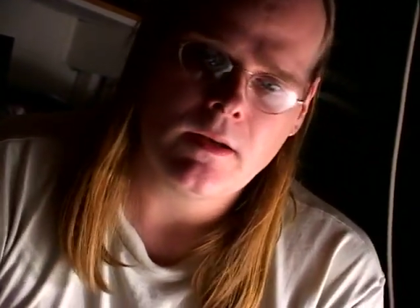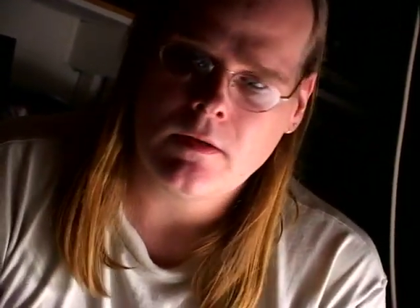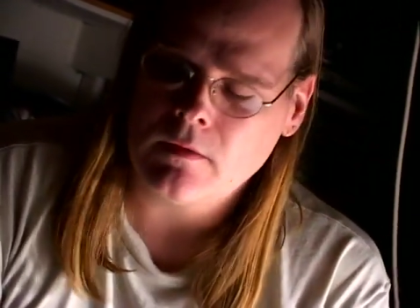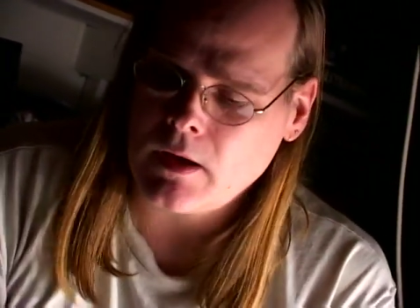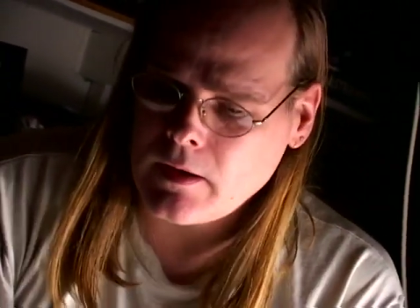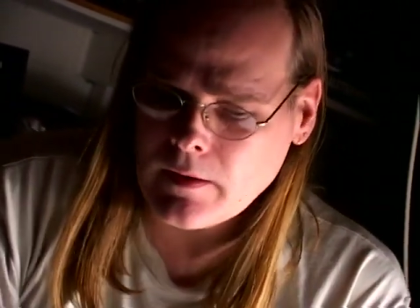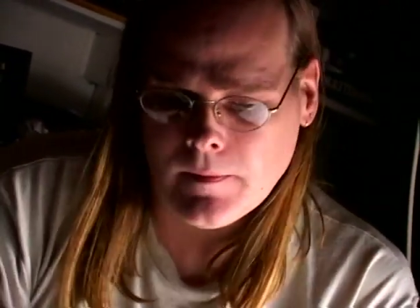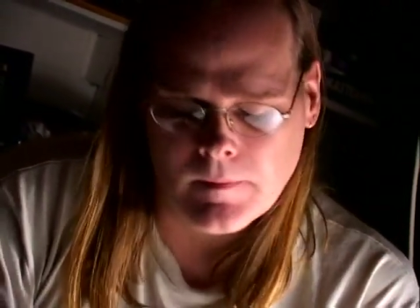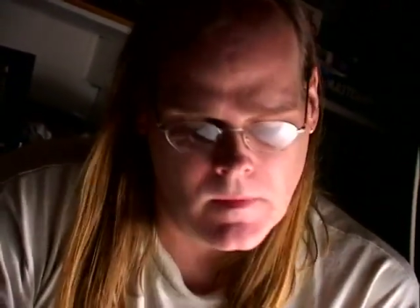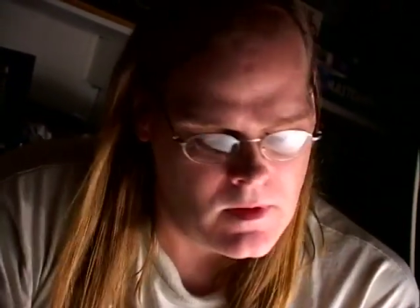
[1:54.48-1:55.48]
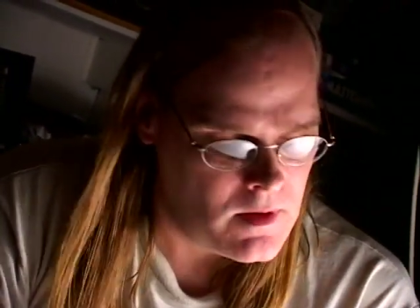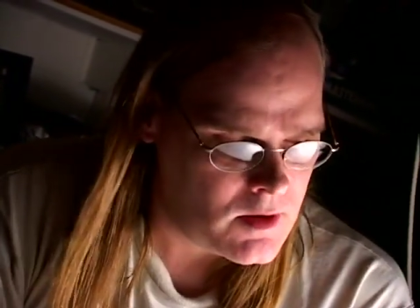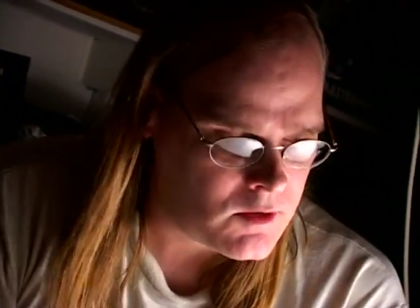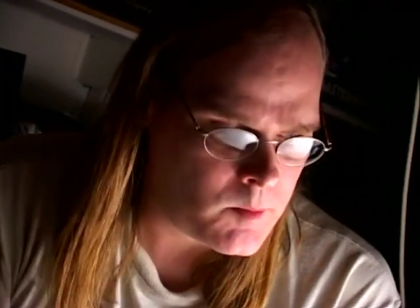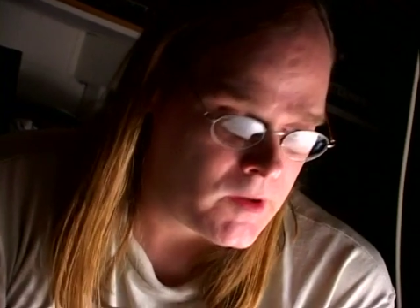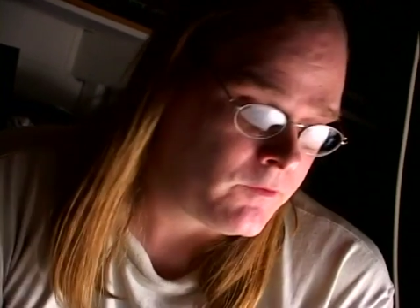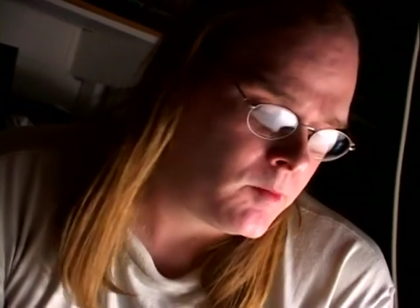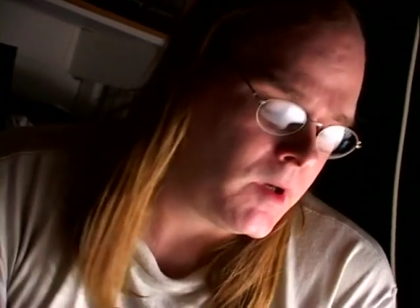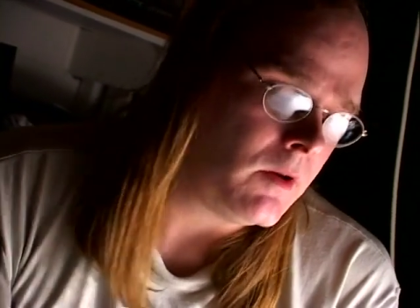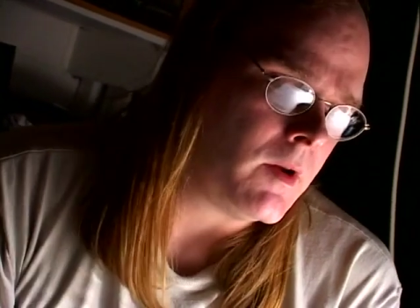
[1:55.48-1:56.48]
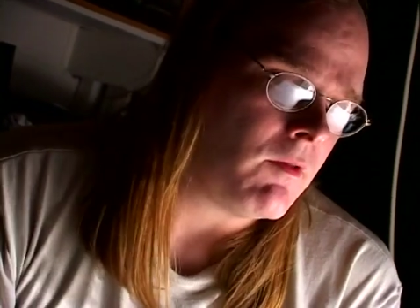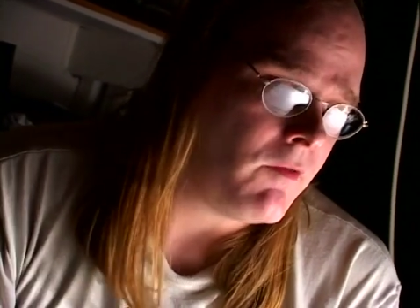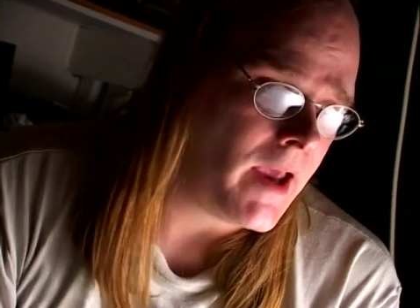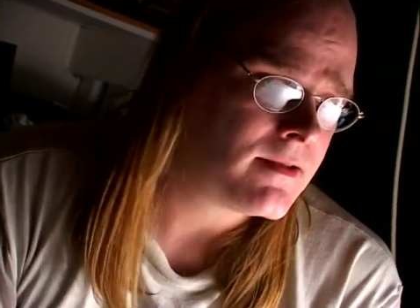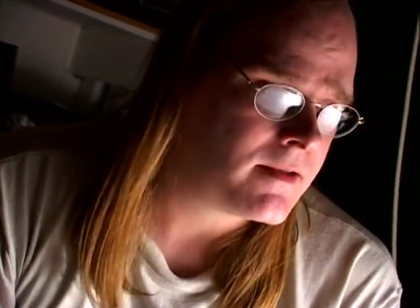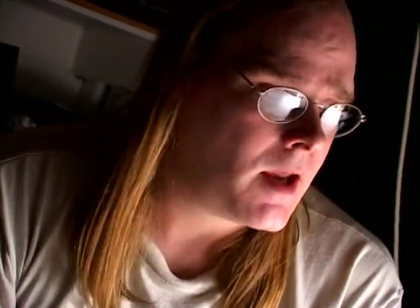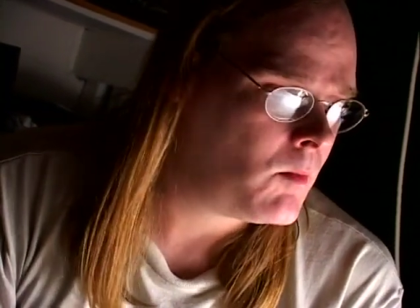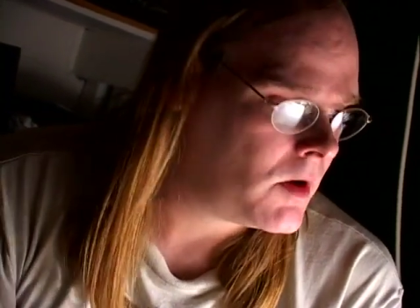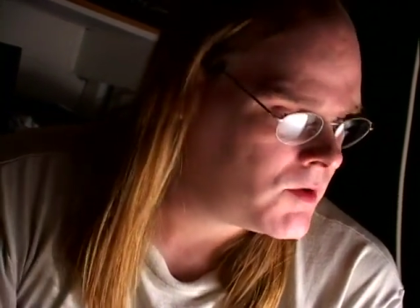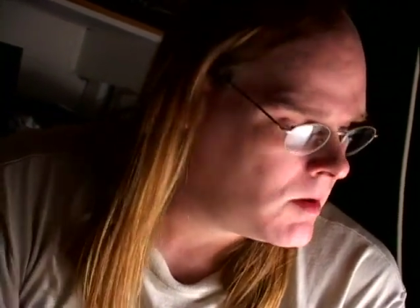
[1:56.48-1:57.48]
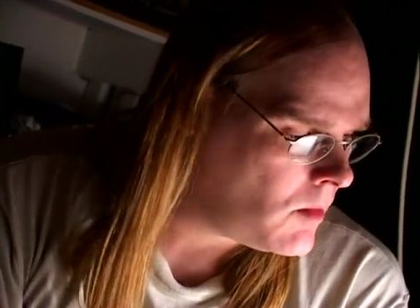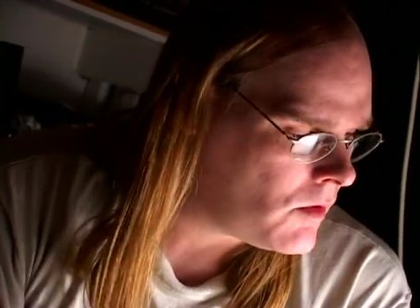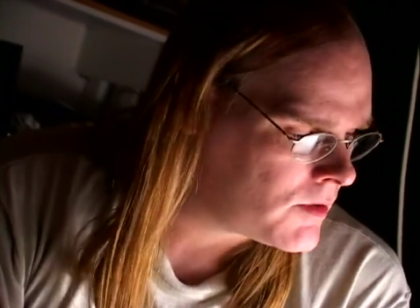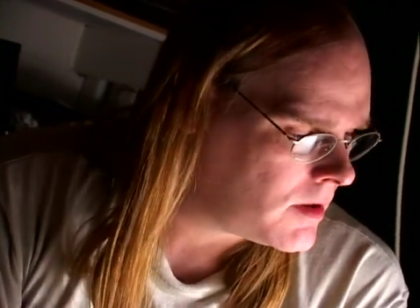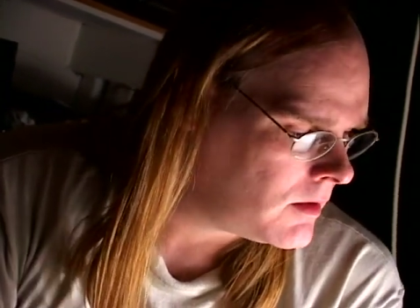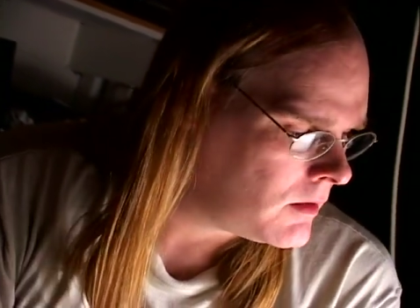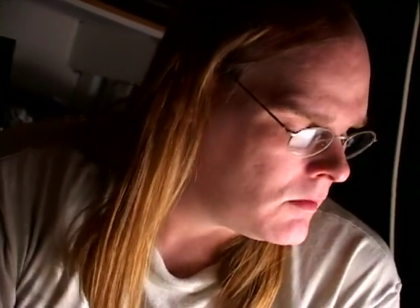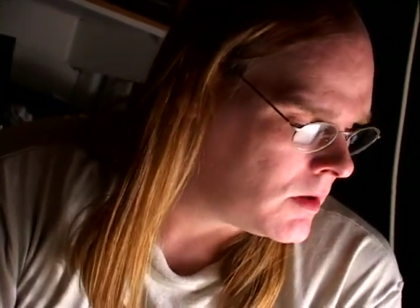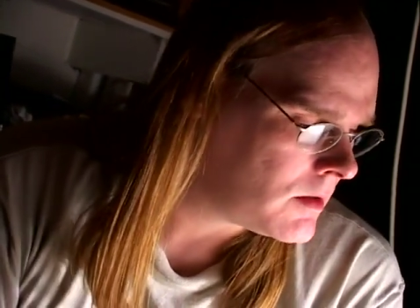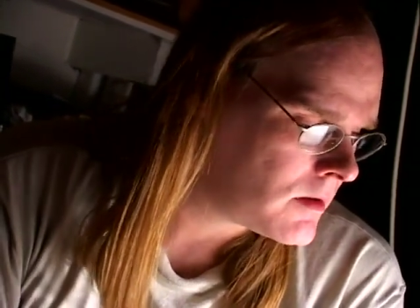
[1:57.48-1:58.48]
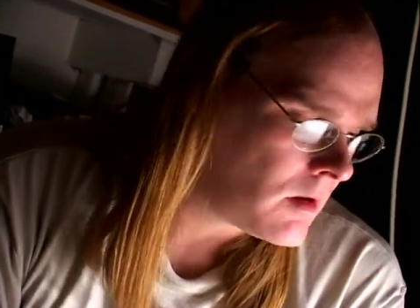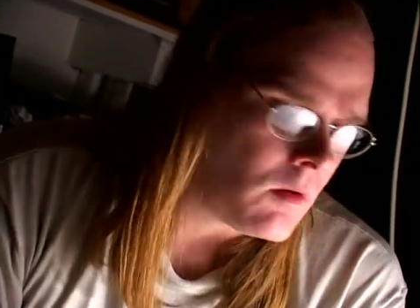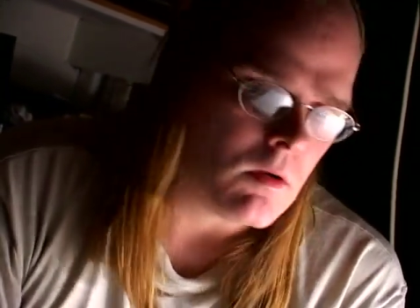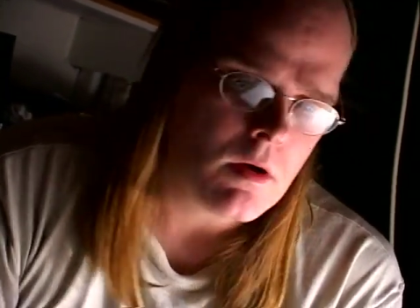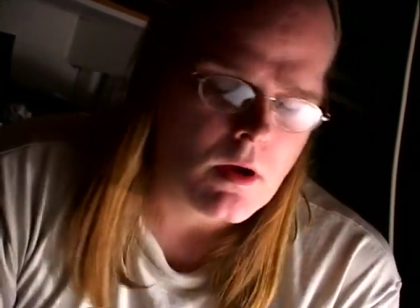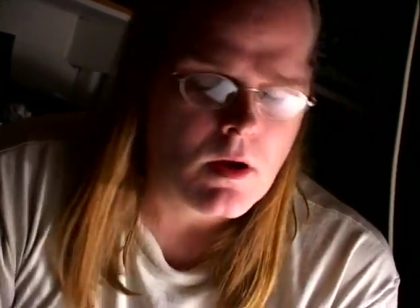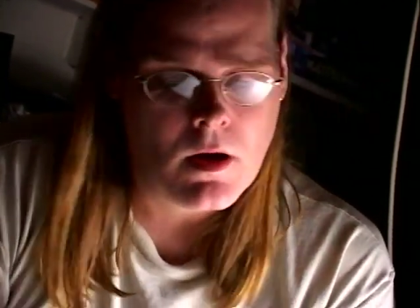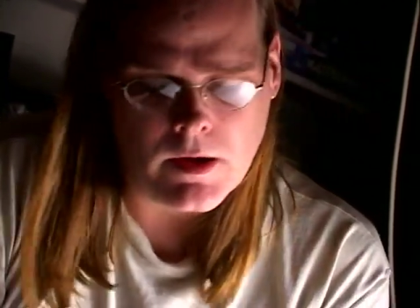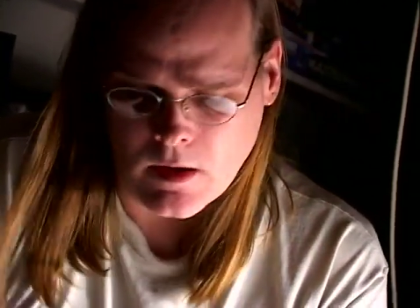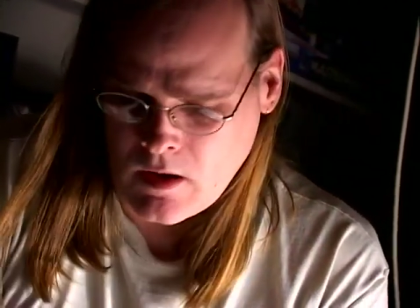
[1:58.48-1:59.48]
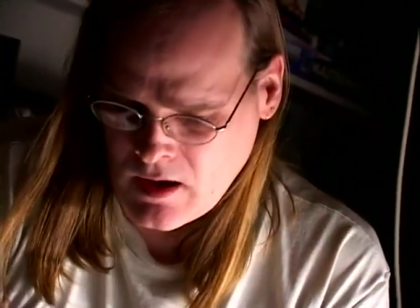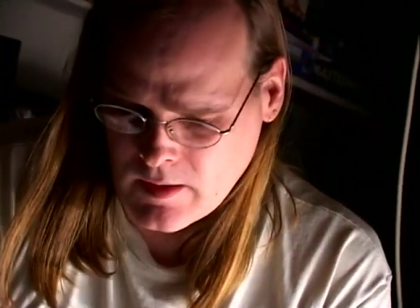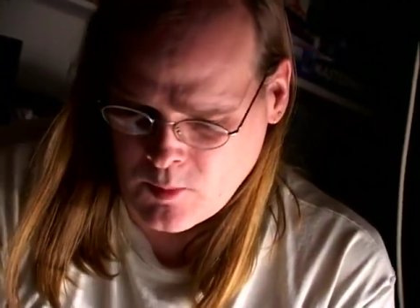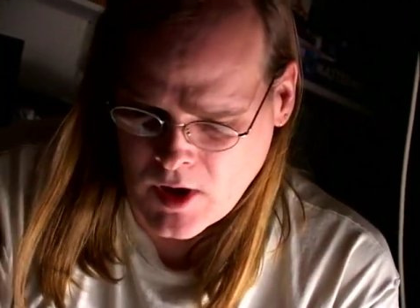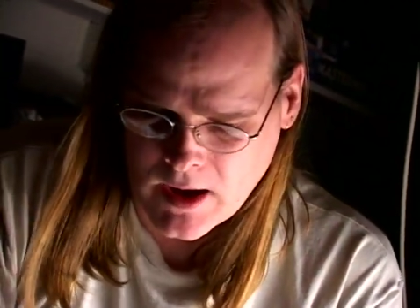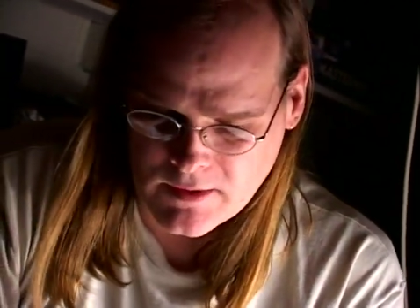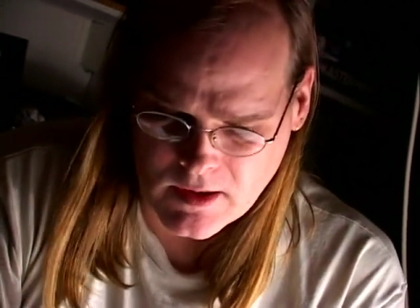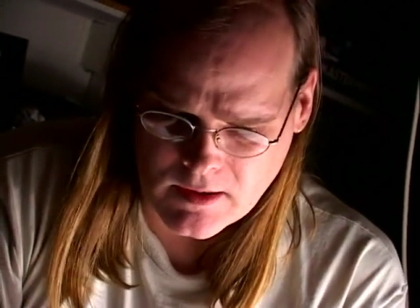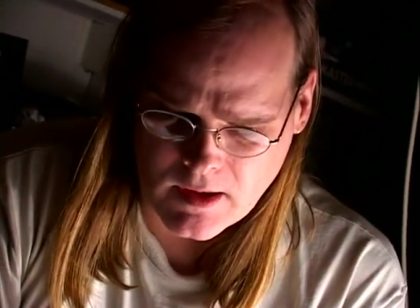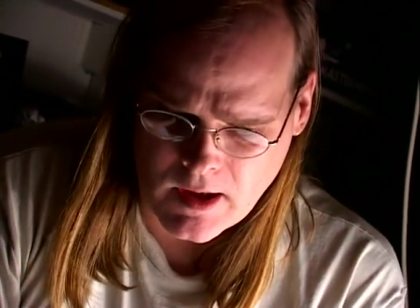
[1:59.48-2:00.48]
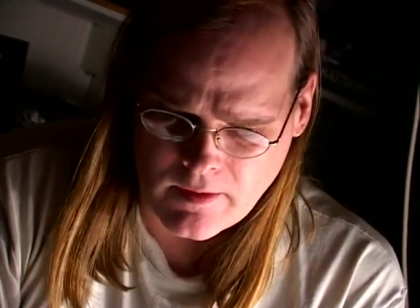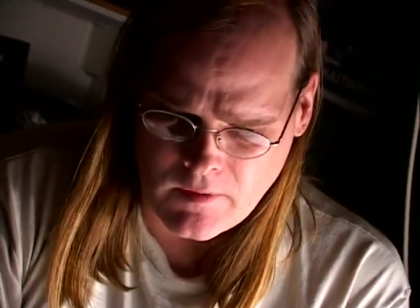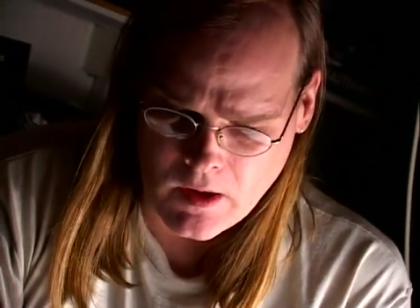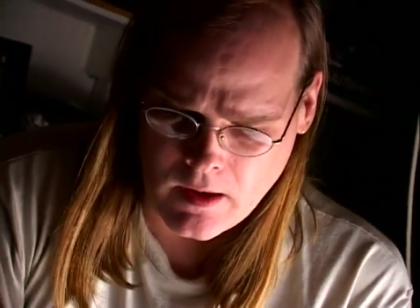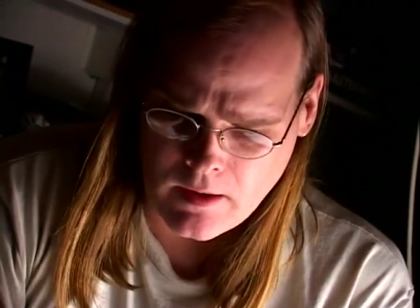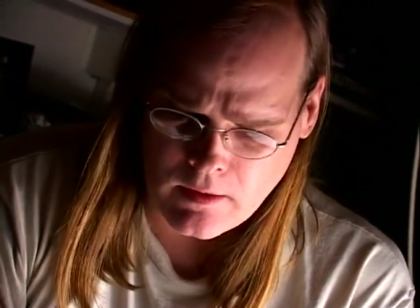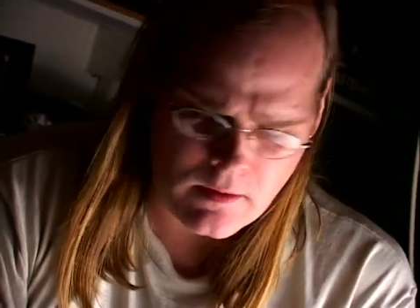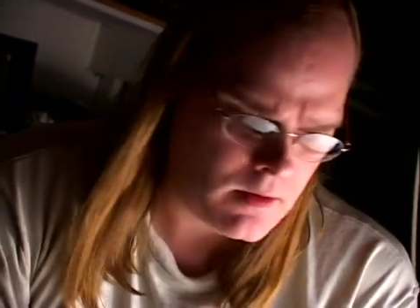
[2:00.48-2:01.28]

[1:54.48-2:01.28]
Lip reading: to invest that much emotion into it. So, all the projects that I've done,